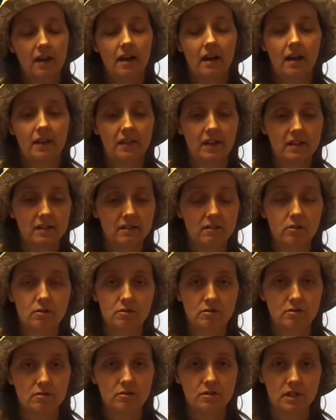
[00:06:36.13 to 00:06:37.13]
And
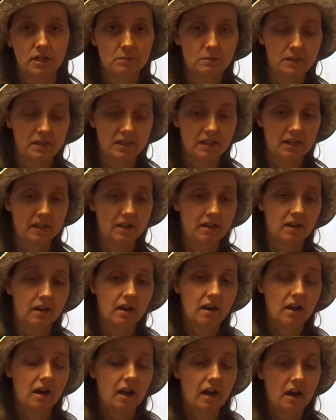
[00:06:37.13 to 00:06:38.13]
there's no judgment here.
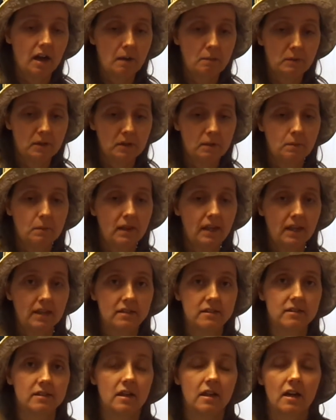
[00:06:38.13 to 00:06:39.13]
You can
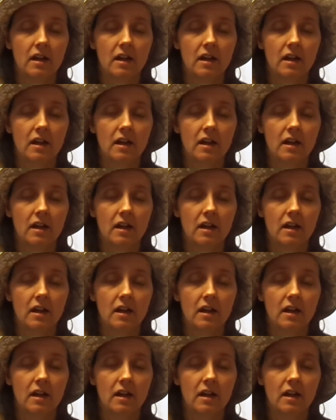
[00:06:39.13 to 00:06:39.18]
piece.